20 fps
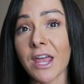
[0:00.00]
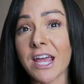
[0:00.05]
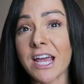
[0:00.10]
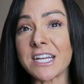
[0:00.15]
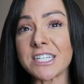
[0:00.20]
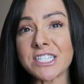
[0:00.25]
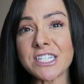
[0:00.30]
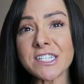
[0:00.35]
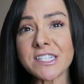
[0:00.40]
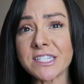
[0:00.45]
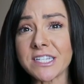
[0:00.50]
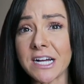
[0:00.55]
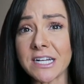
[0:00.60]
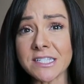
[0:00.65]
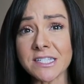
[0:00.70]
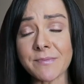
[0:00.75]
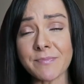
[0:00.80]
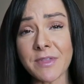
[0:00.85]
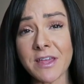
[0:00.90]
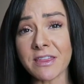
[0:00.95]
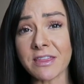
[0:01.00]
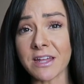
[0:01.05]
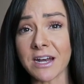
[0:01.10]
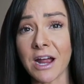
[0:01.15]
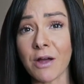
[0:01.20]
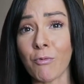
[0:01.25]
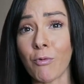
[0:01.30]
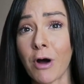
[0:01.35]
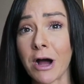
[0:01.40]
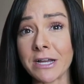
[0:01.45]
It's just not something that
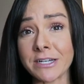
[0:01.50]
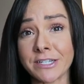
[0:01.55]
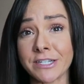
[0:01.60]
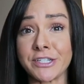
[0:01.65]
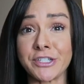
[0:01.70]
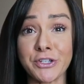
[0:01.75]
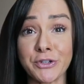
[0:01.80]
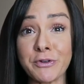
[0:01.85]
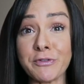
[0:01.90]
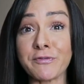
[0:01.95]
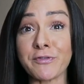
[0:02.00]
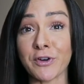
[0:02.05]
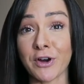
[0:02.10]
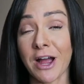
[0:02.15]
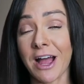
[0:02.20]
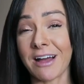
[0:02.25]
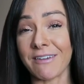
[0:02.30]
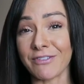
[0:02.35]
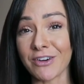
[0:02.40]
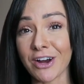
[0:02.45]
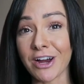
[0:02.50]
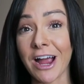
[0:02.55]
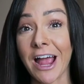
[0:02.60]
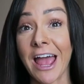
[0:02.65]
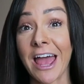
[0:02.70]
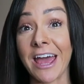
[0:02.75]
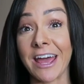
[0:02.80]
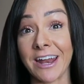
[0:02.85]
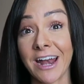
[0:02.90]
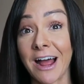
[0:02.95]
I want to do forever
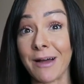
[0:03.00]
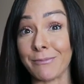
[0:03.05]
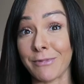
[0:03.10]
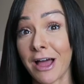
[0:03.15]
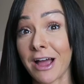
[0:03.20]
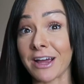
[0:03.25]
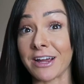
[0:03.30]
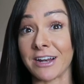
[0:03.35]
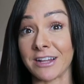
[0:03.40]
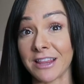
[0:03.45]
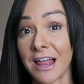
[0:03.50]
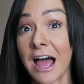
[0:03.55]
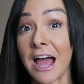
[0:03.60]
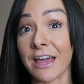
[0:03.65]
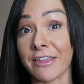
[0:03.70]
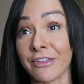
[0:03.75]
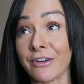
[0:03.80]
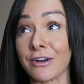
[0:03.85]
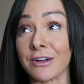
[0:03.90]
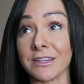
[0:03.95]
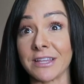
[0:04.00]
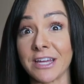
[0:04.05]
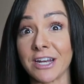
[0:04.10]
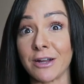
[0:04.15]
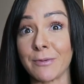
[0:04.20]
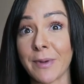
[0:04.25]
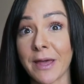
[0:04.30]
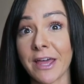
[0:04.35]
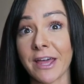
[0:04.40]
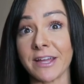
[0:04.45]
and I'm not gonna lie, they're a
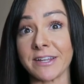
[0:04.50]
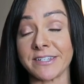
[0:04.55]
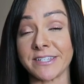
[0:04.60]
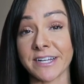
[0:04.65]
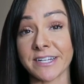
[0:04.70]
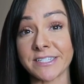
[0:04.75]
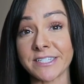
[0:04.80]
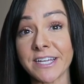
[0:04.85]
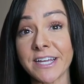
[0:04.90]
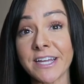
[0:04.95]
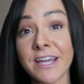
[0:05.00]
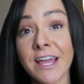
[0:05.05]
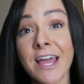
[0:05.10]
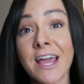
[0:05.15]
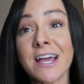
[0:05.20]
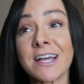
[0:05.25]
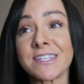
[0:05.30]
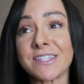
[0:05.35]
little bit addicting.